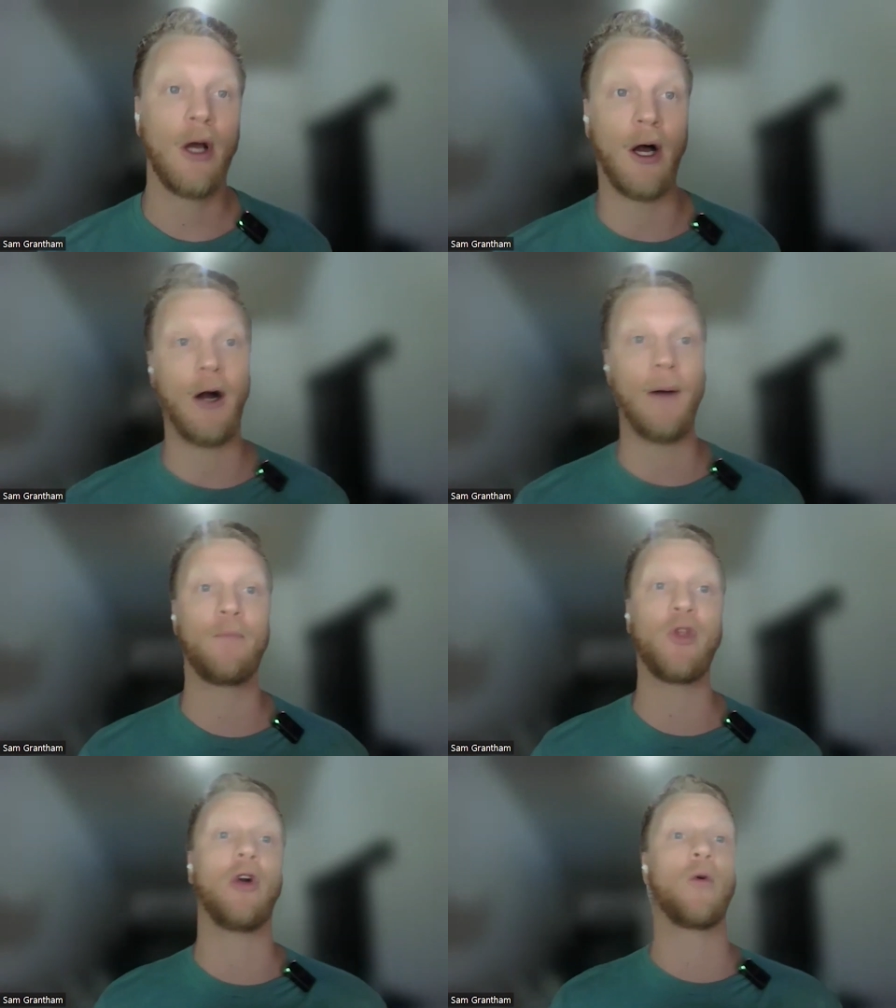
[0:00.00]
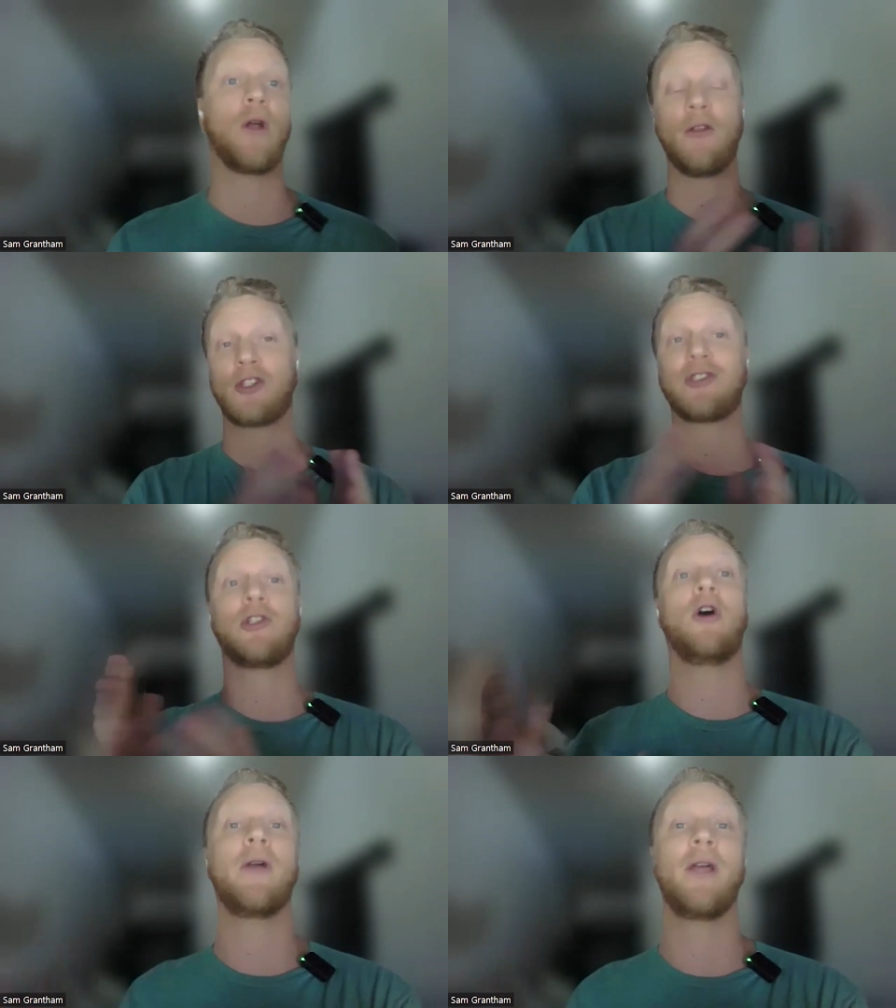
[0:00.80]
we're either
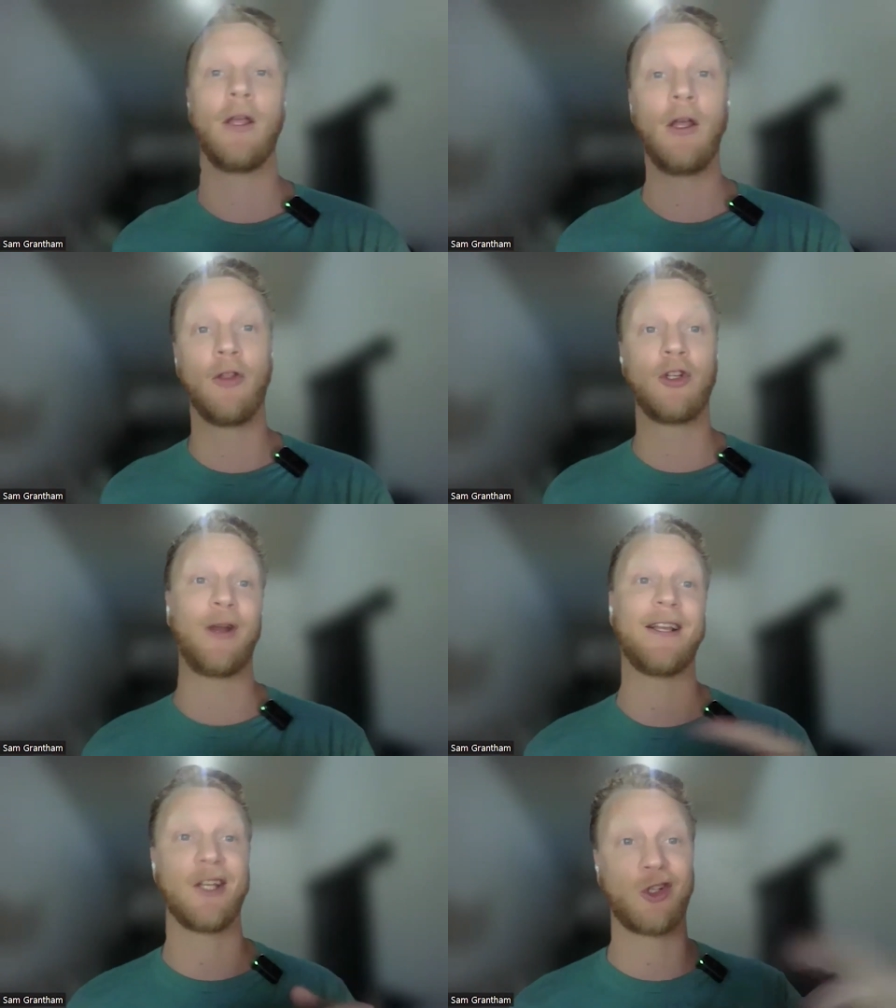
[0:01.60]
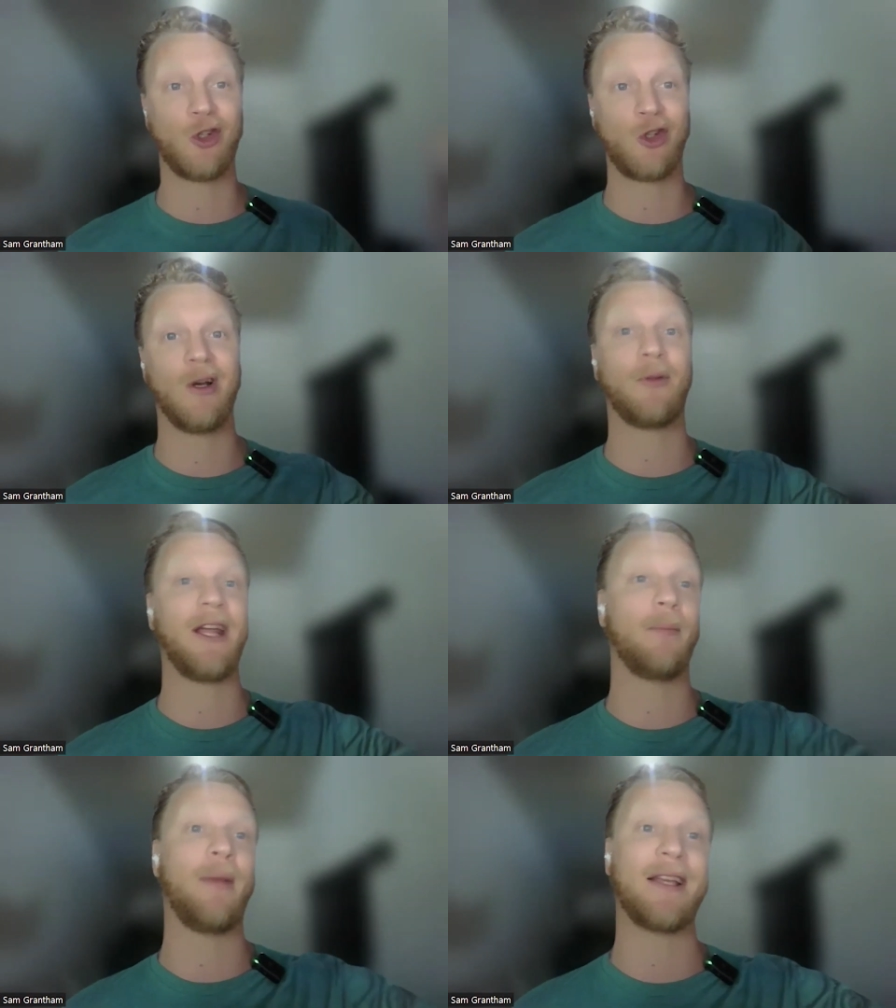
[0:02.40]
slowing the transition to a
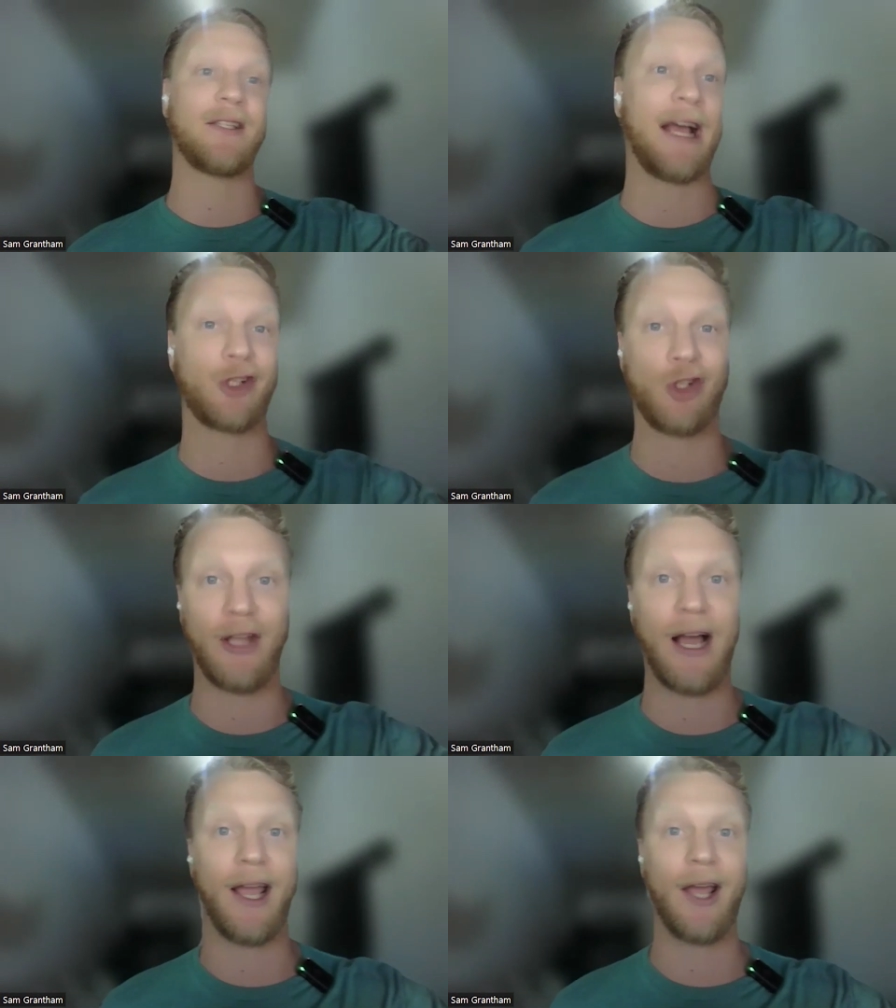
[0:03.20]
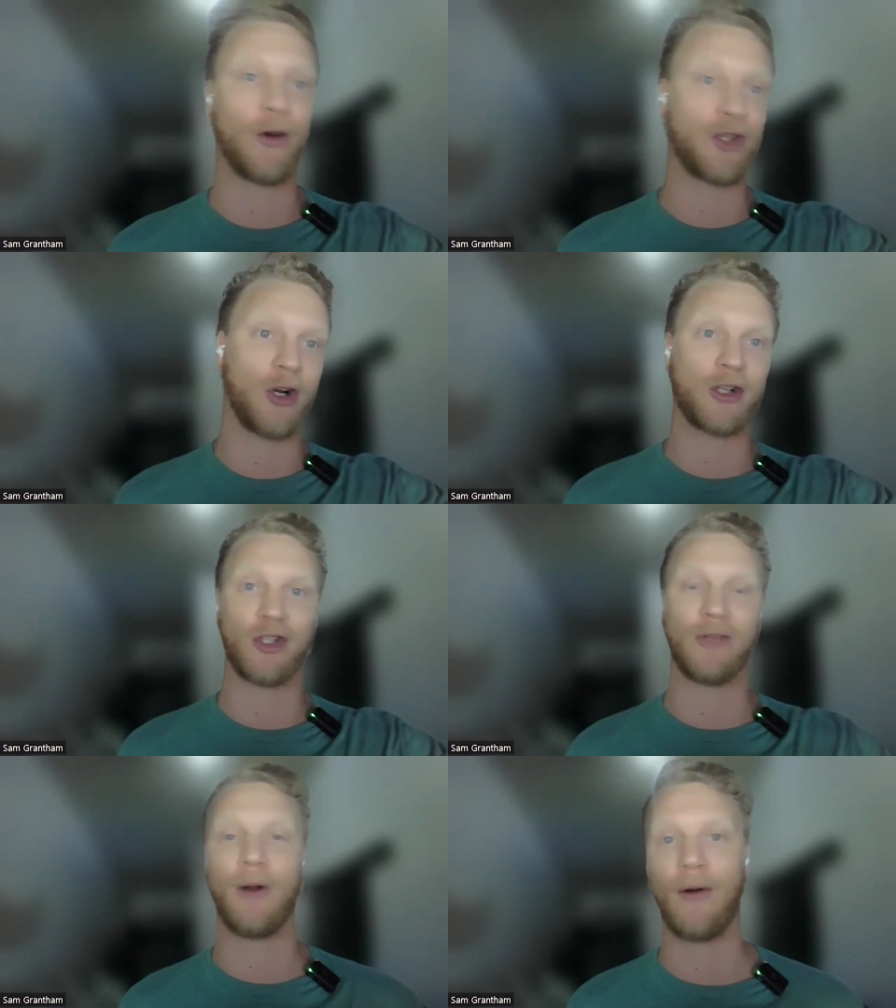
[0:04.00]
plant-based national diet or
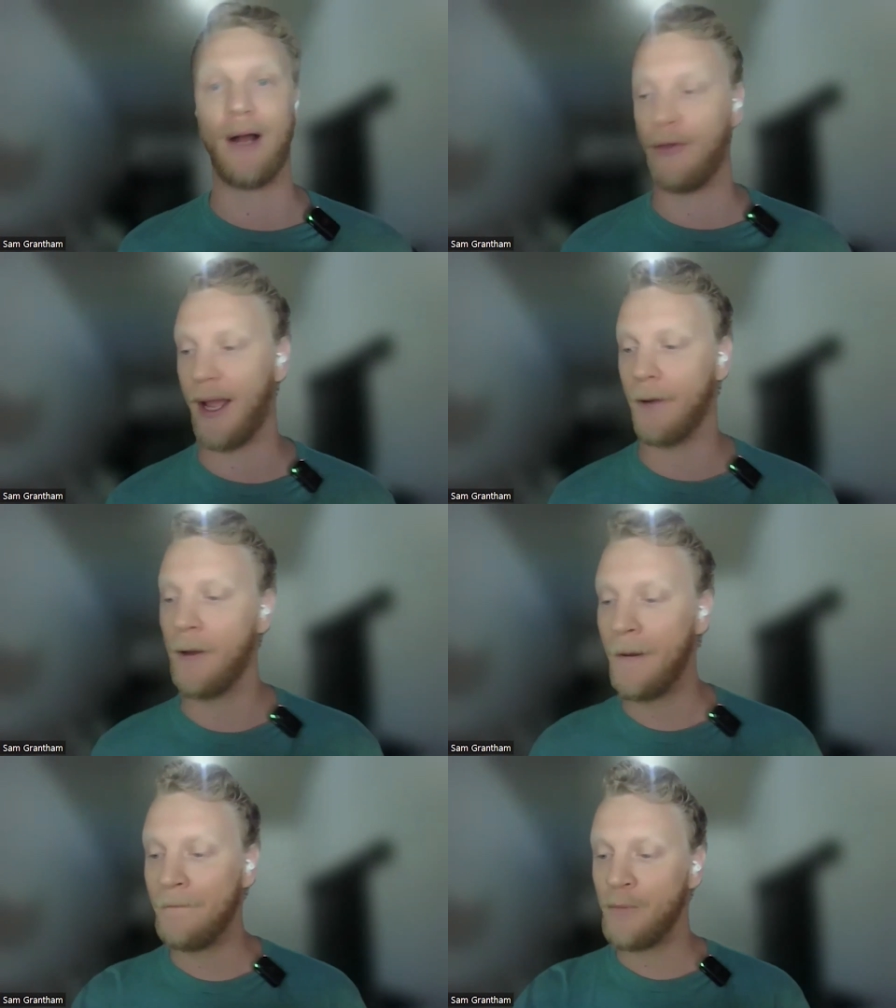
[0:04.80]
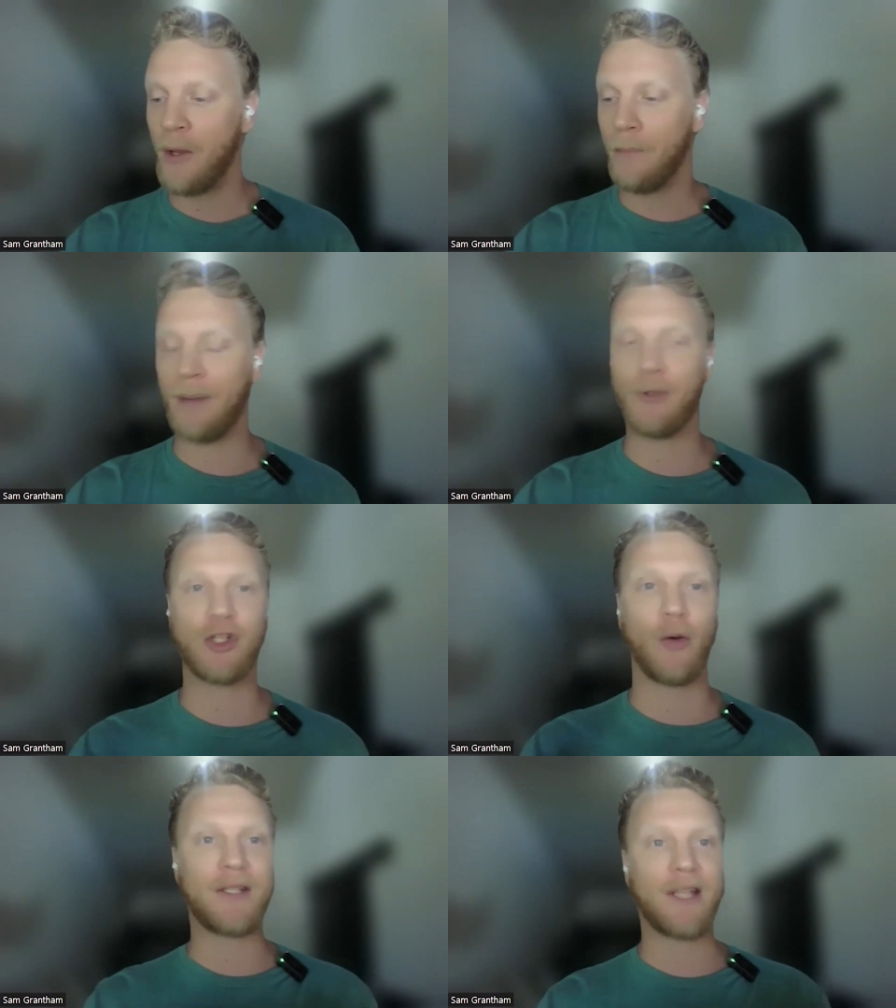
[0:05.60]
structured around that. But I'm
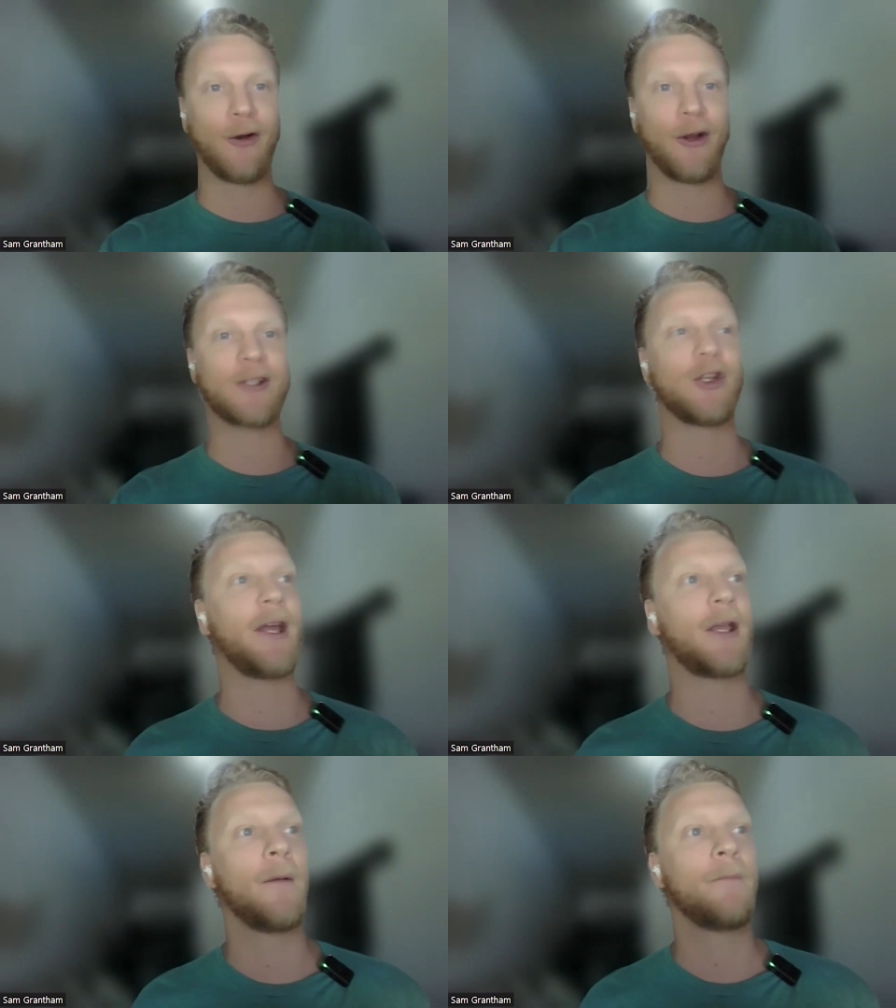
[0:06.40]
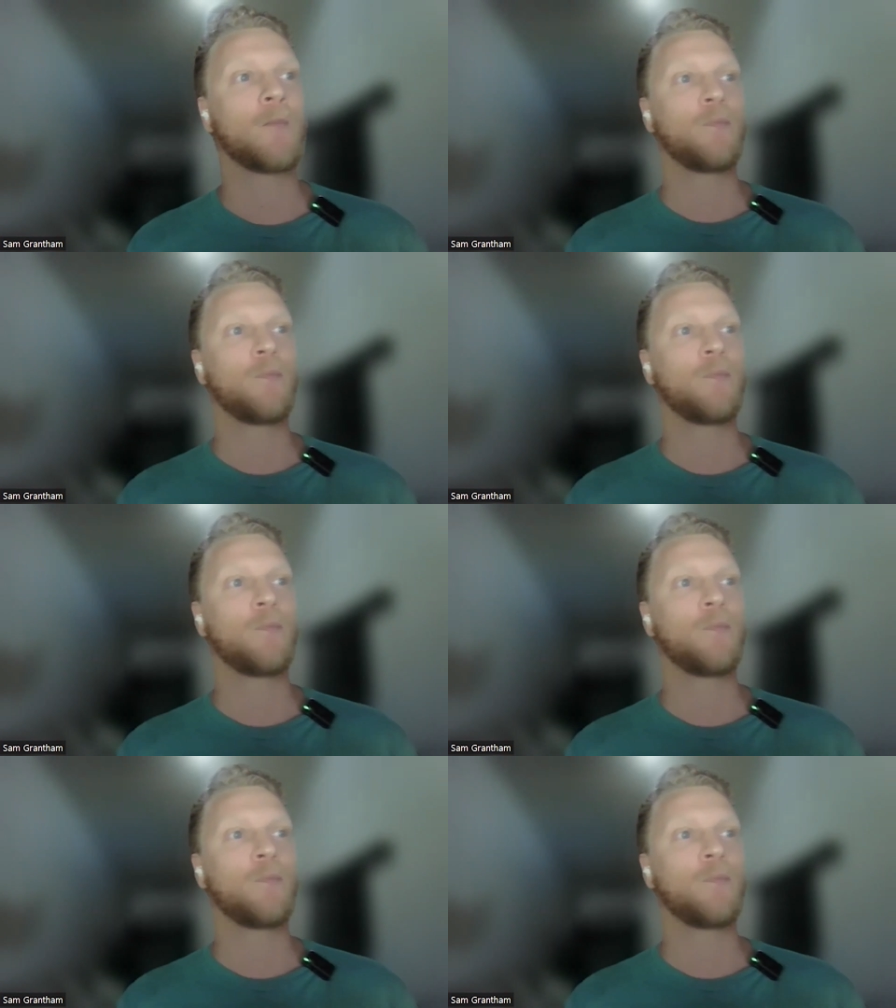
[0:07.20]
just always curious, like,